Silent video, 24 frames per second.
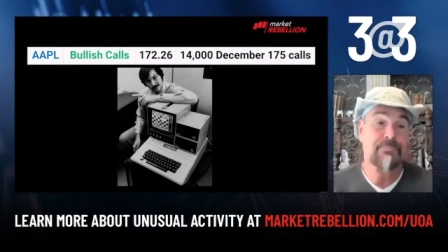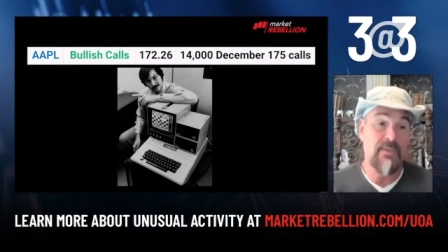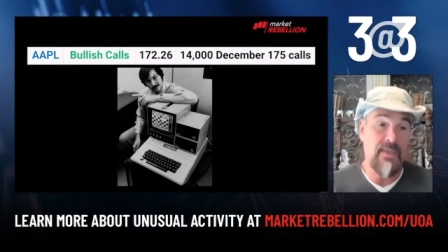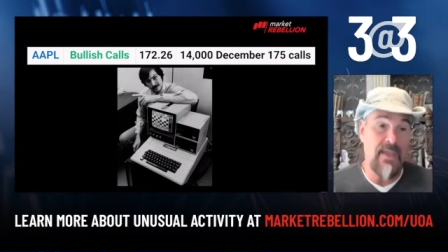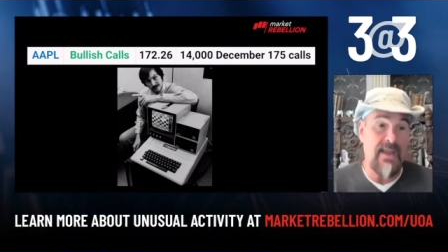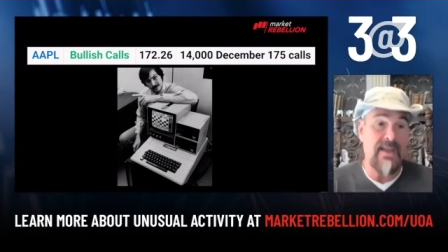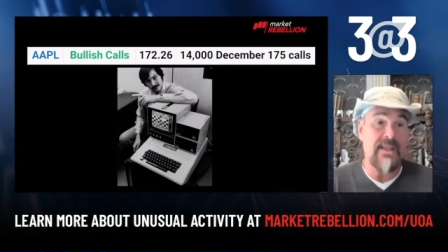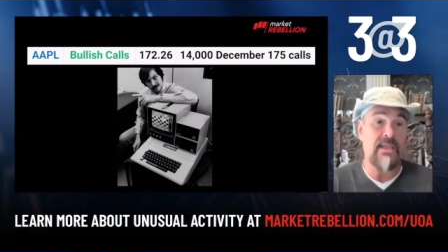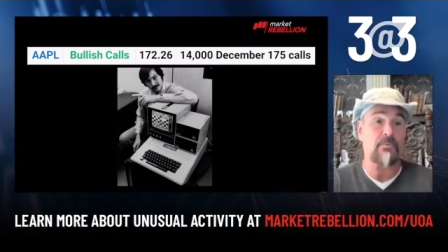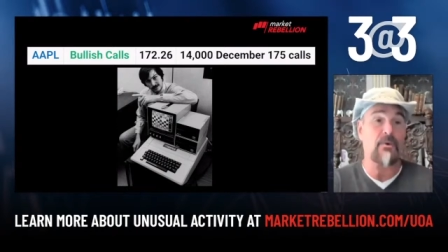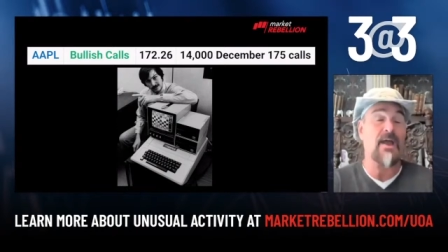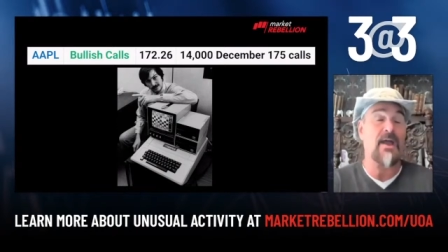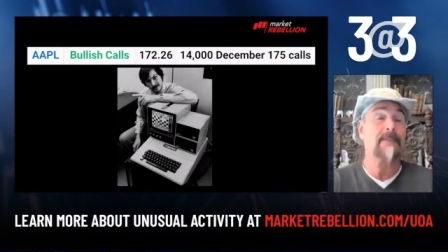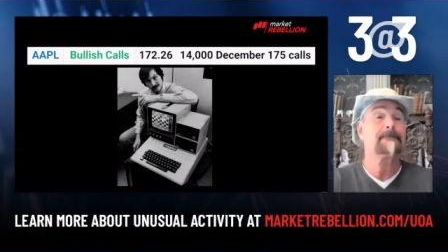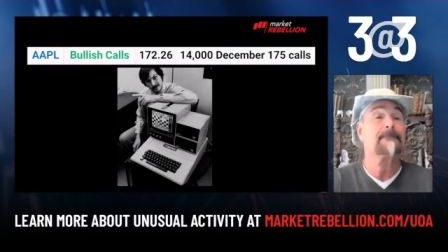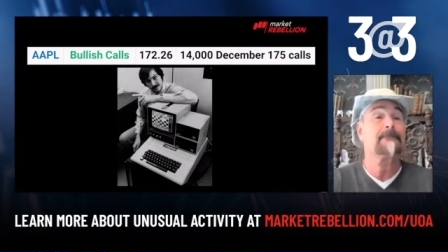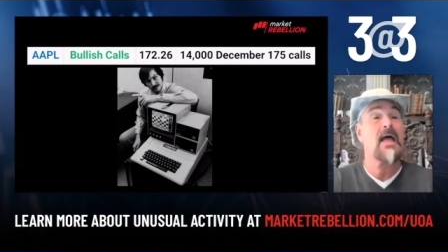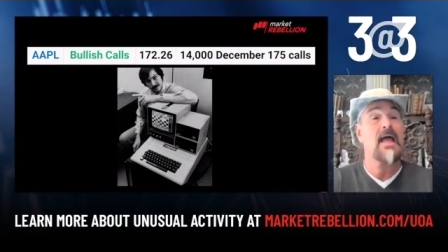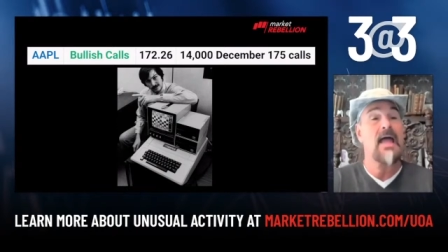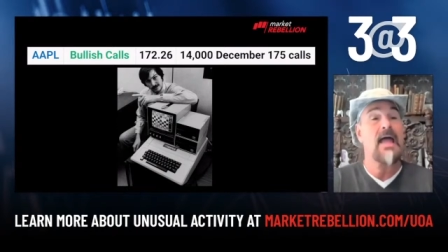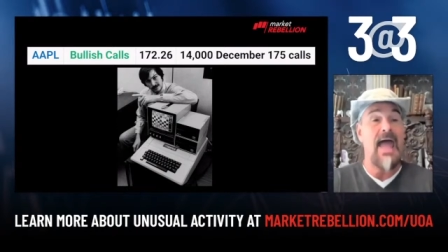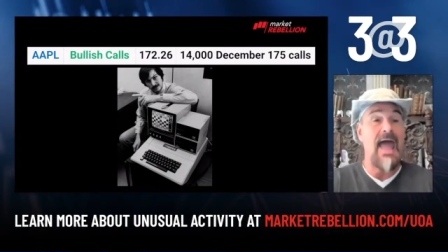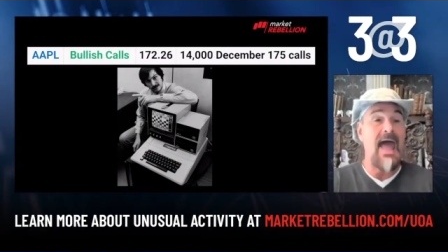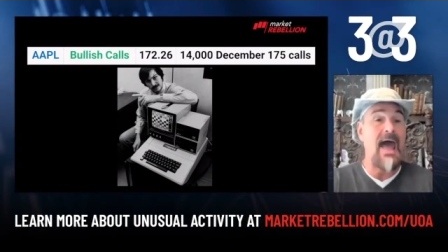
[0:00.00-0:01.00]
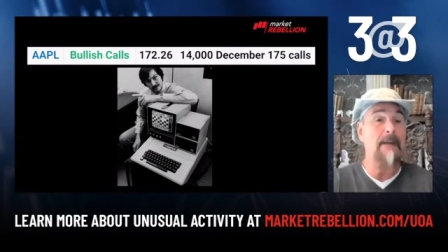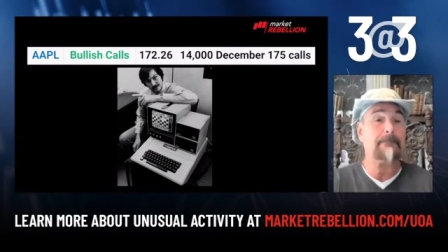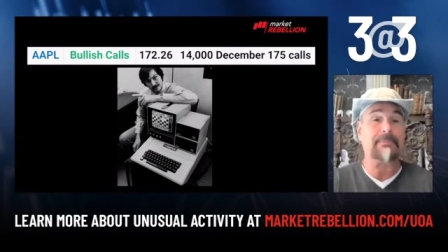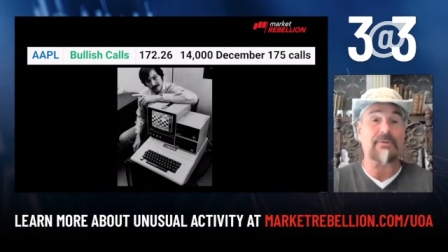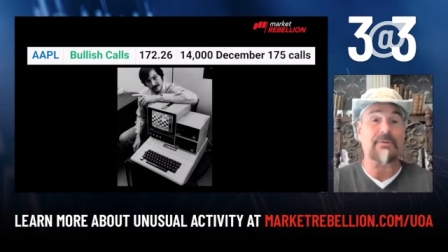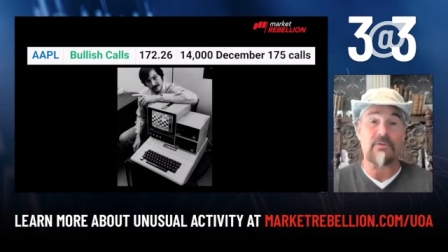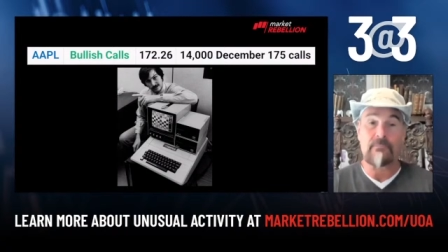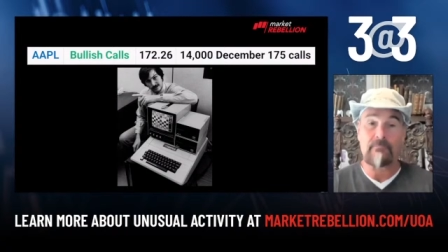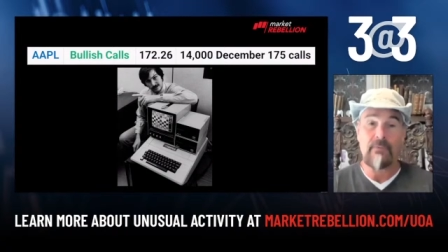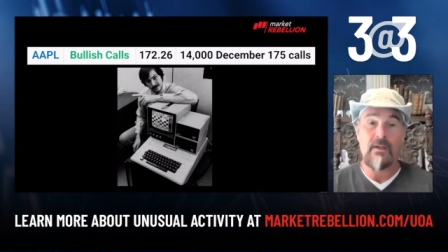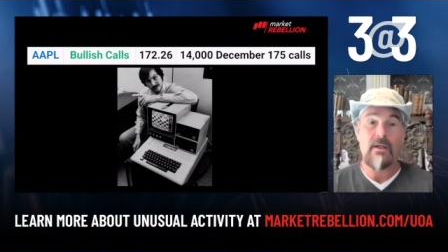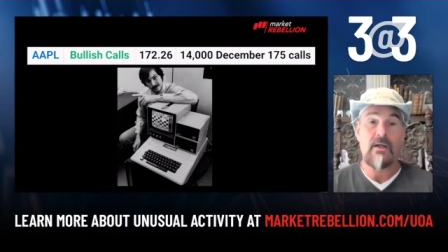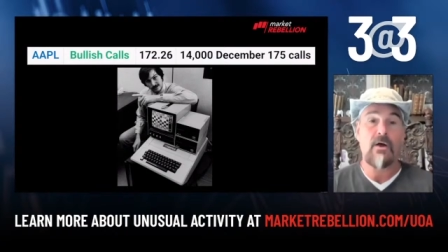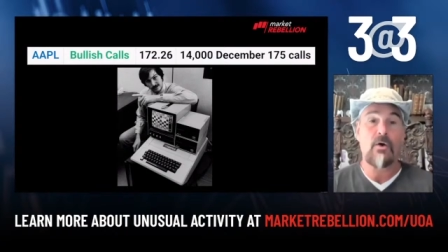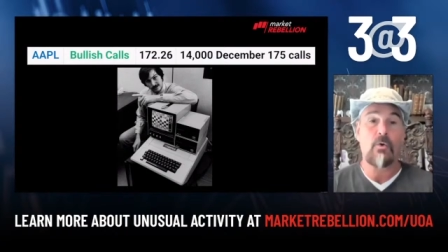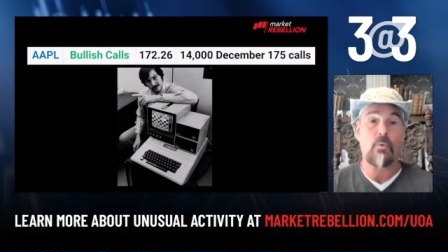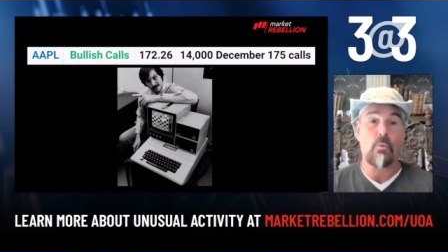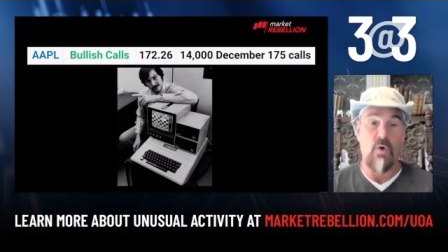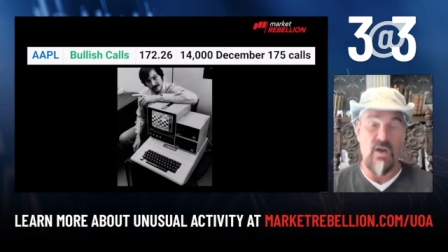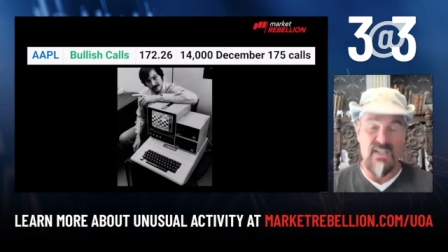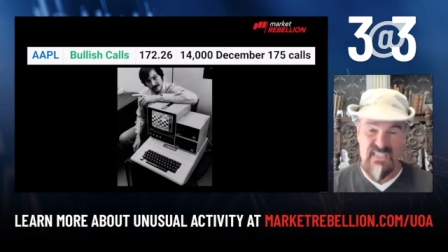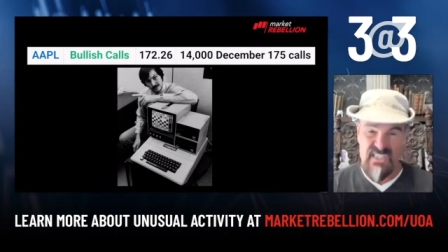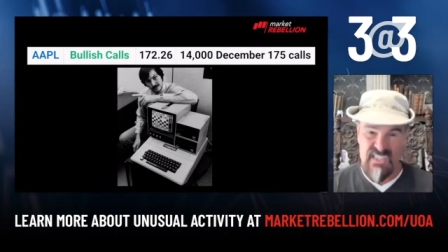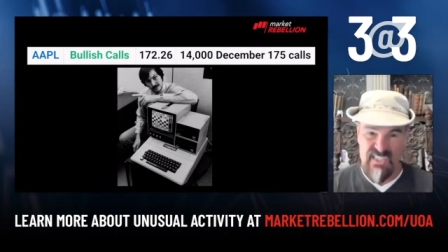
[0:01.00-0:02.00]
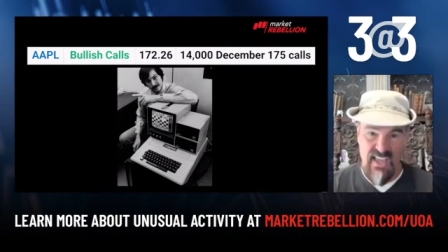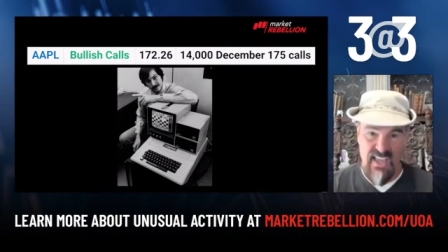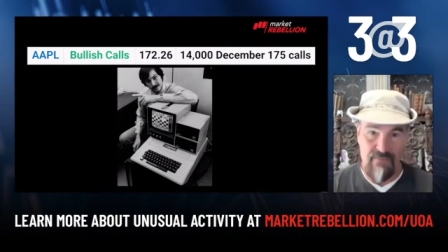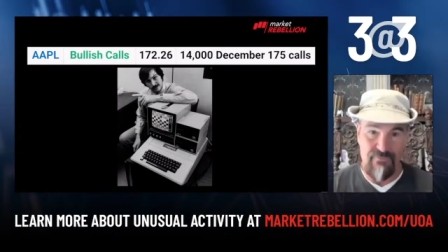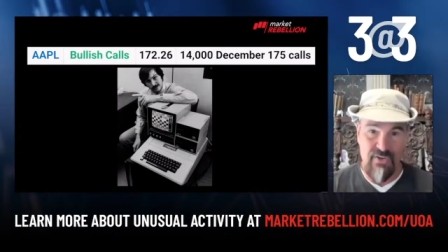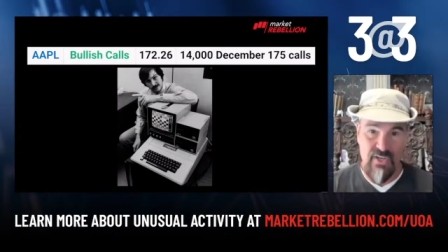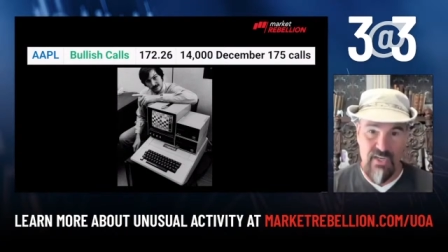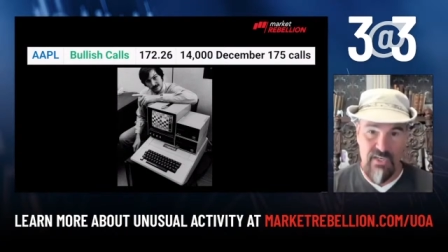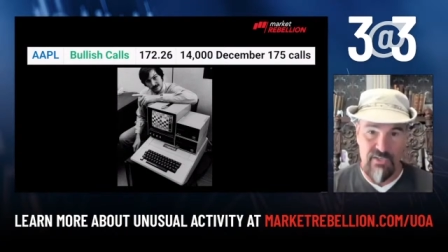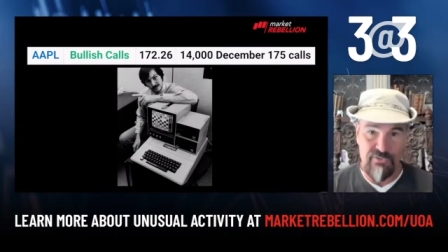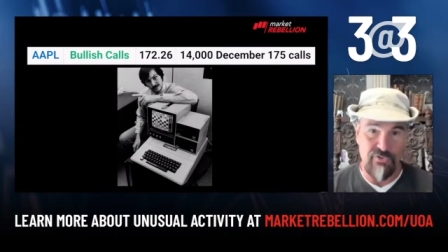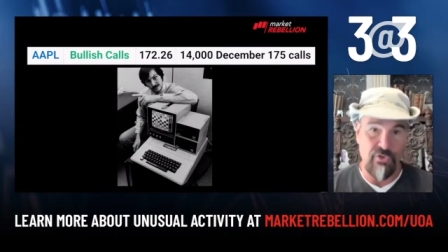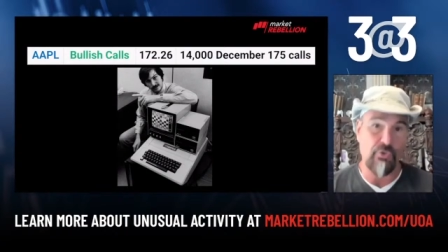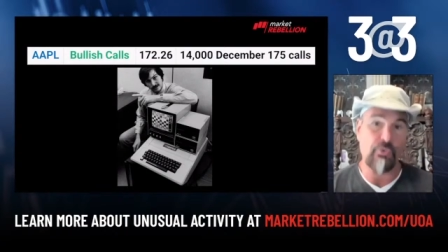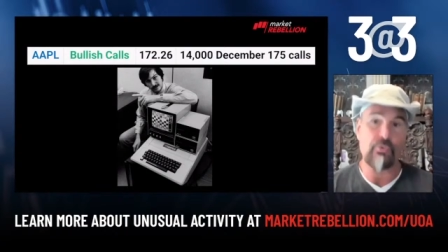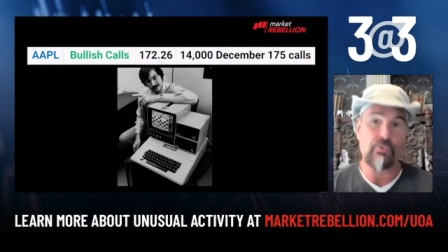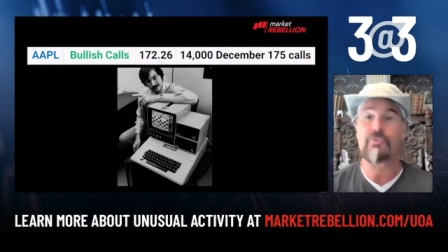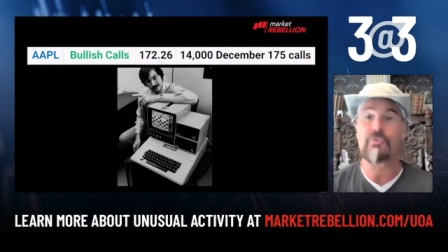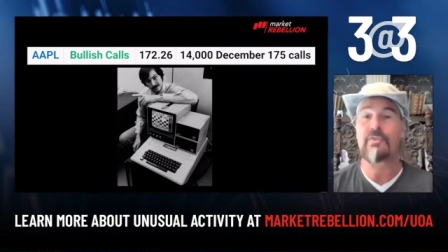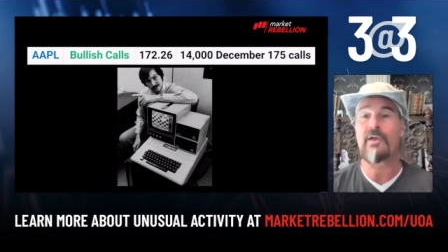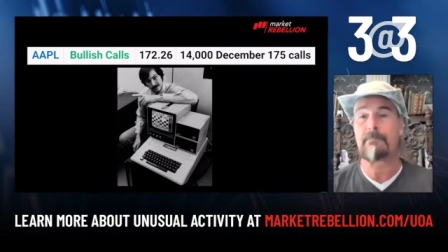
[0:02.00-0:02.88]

Anyway, Apple, 172.